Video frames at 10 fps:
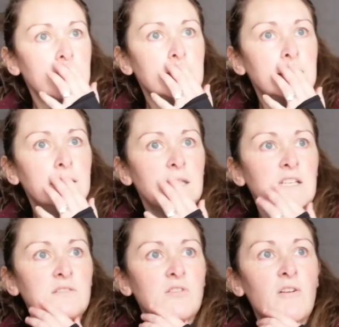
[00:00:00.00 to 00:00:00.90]

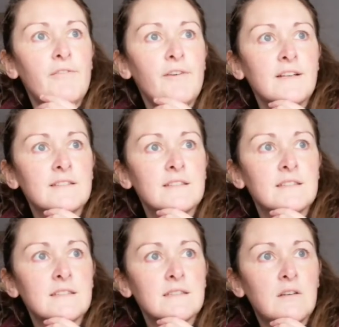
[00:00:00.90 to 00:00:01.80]
They're not
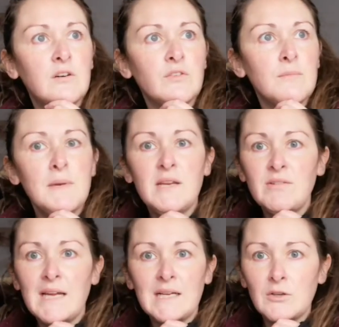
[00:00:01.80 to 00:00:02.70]
fast on the
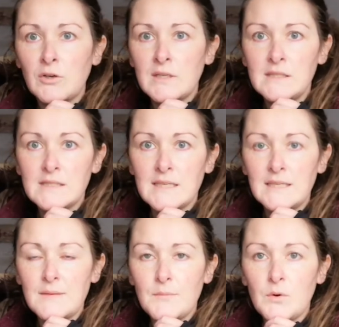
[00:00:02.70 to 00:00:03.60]
Maryland cookies
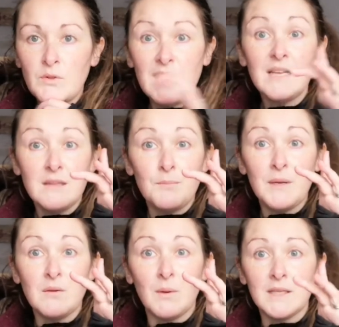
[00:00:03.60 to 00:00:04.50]
anymore. They like the
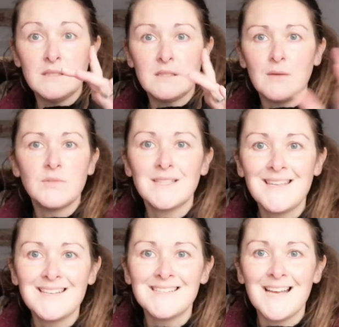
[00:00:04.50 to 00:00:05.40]
big ones. I was
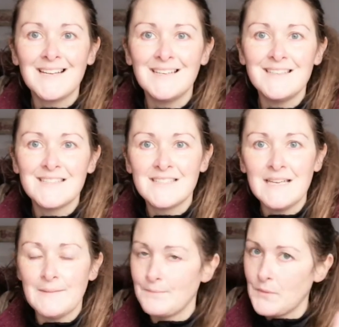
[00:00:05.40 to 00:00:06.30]
like, they're exactly the
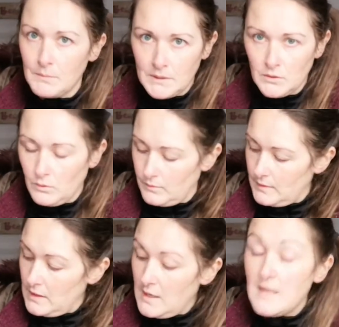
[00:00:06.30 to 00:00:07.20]
same, but no.
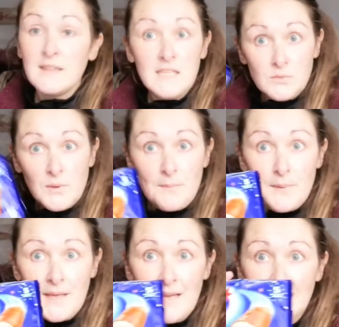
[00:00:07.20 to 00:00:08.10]
These were a
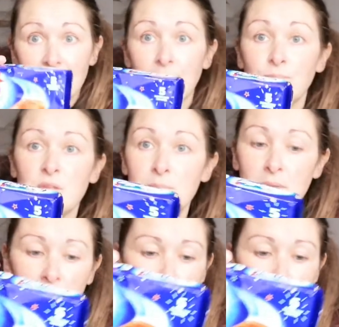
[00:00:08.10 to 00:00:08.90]
big hit, the